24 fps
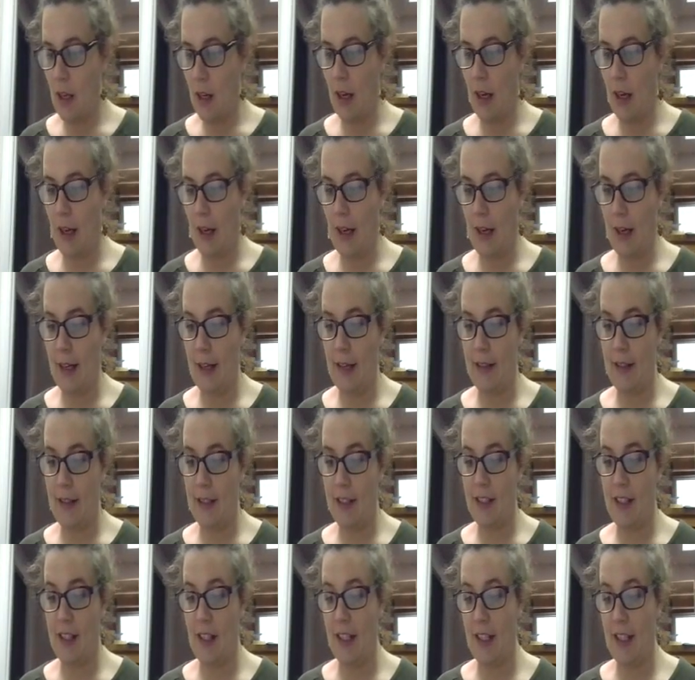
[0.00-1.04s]
The
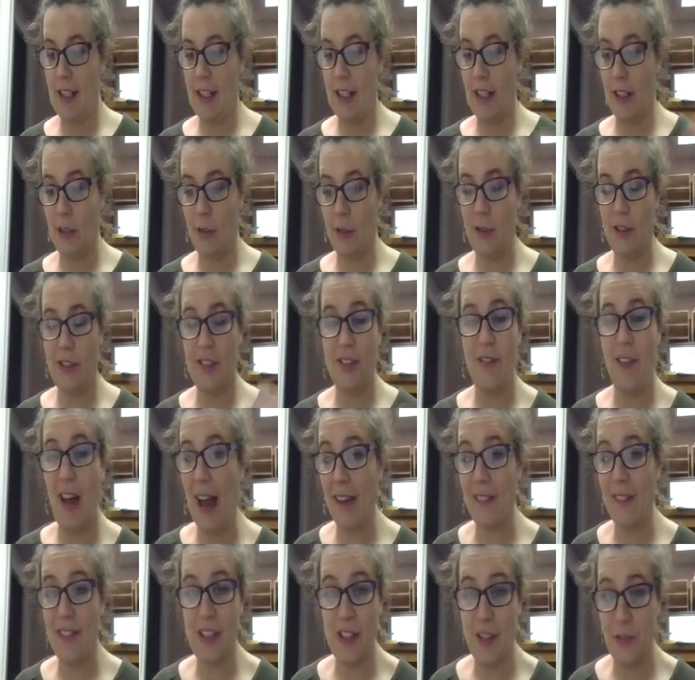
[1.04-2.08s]
study includes
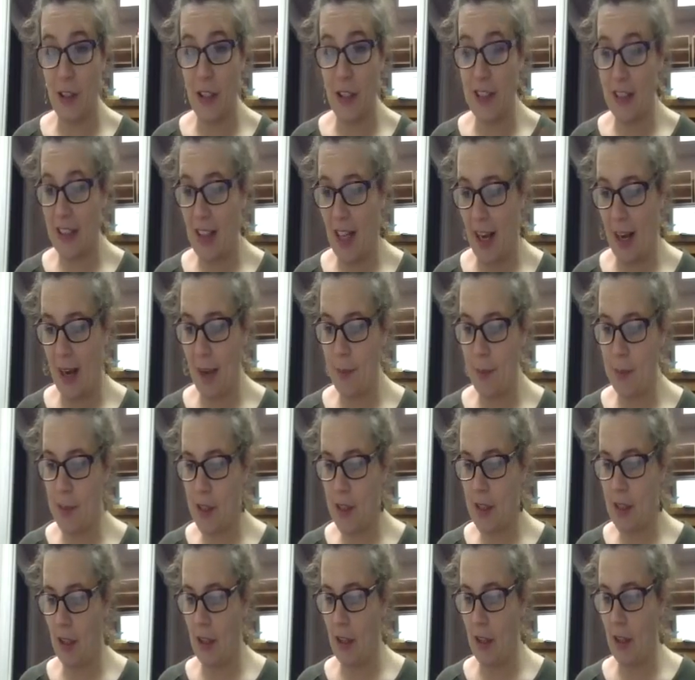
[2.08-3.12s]
5 different
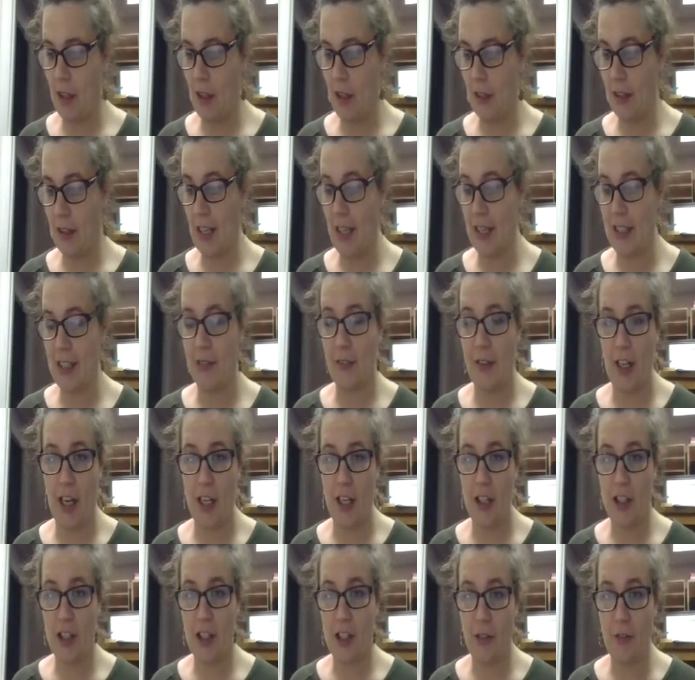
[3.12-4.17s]
types,
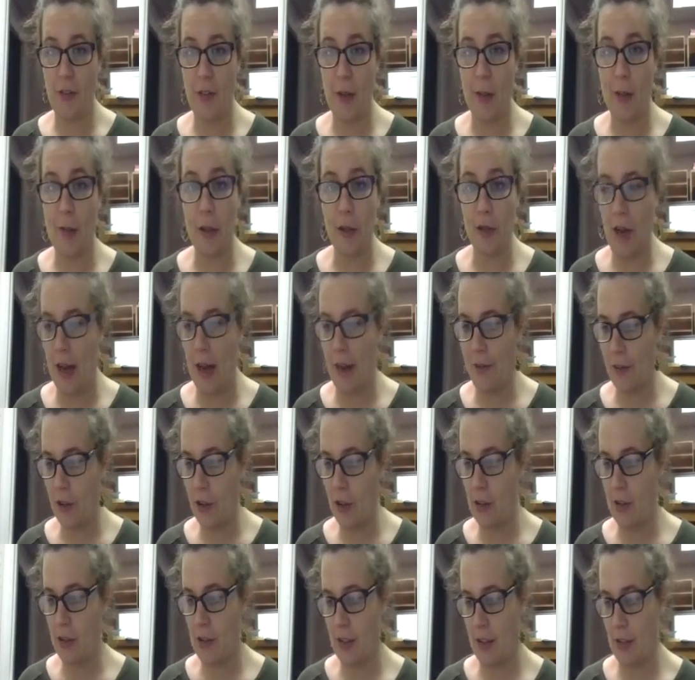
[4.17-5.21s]
classifications of female
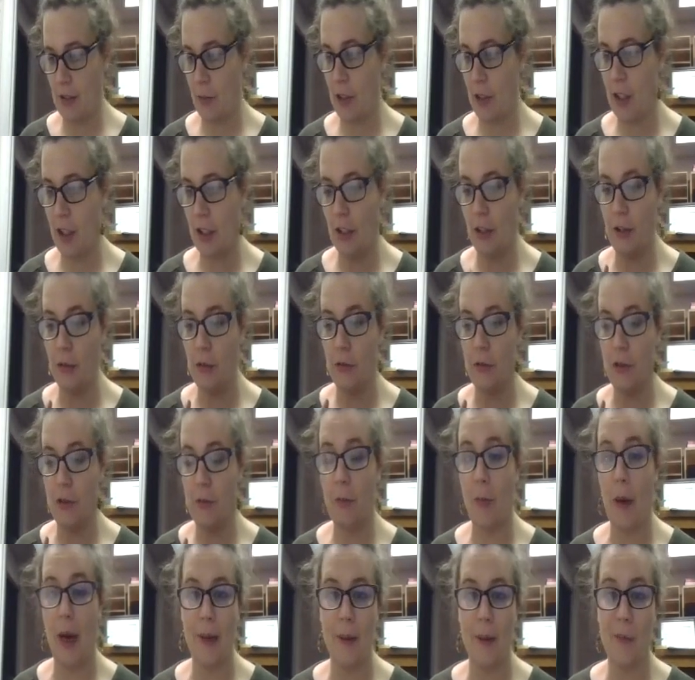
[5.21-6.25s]
traffickers, which includes
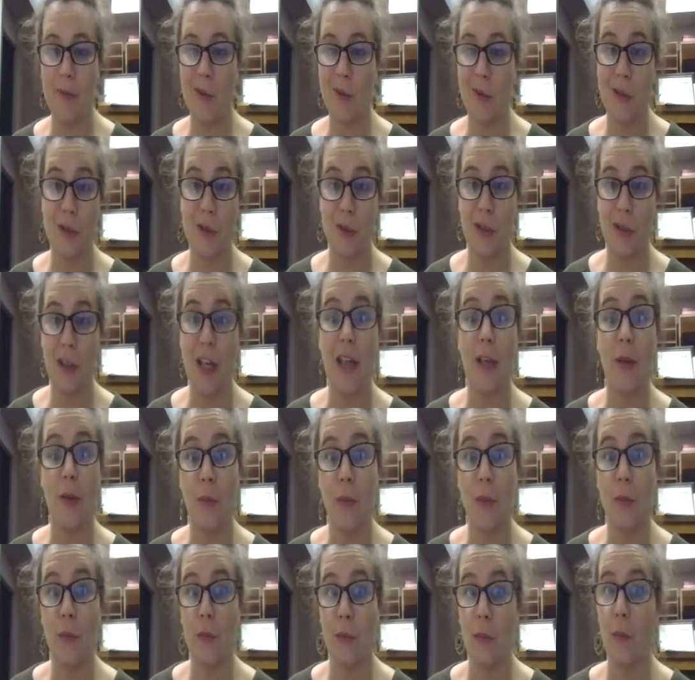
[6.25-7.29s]
bottoms, which we're trying
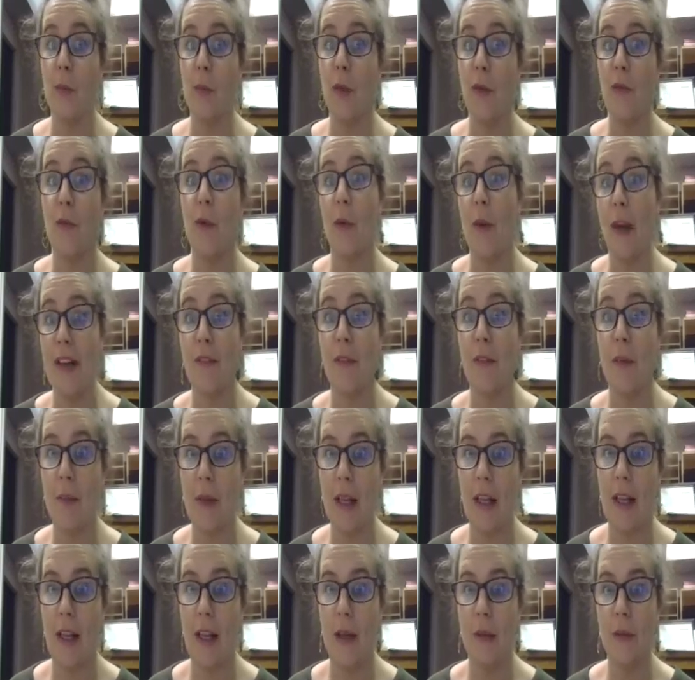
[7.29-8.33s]
to move away from
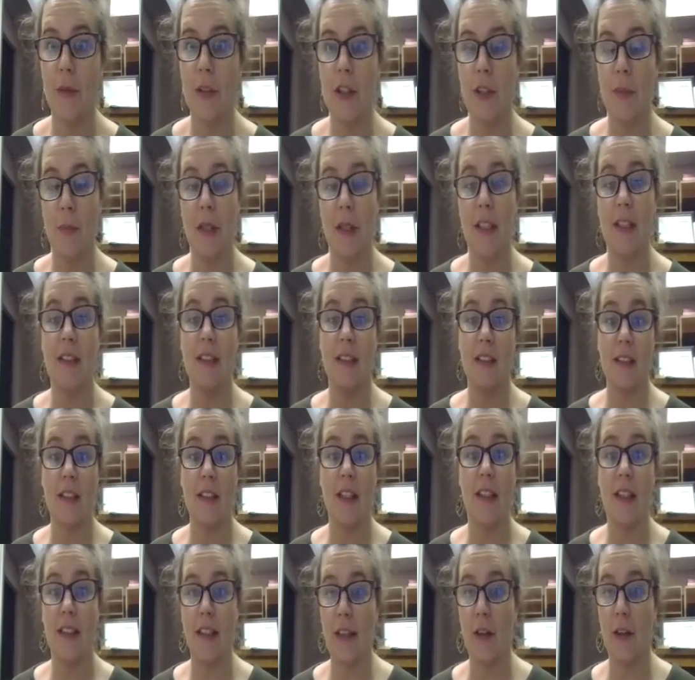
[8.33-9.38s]
that language, but in the
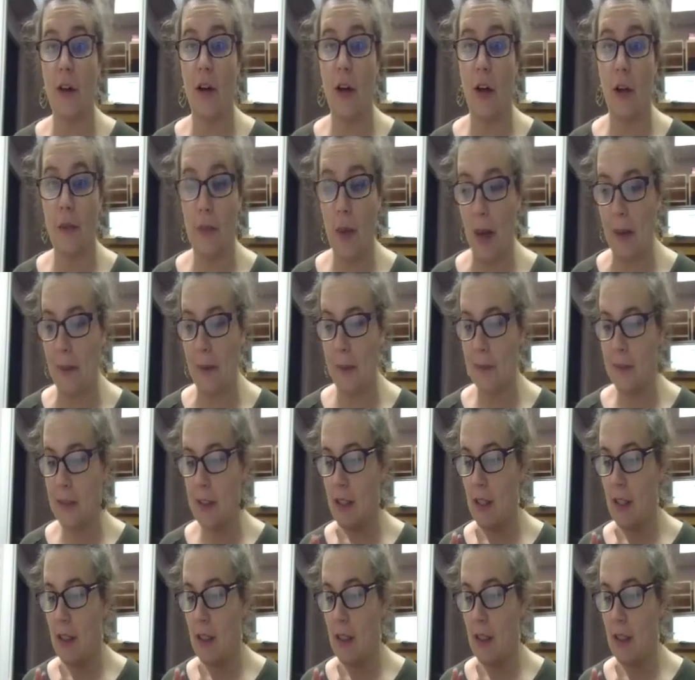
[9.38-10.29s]
study they are called bottoms,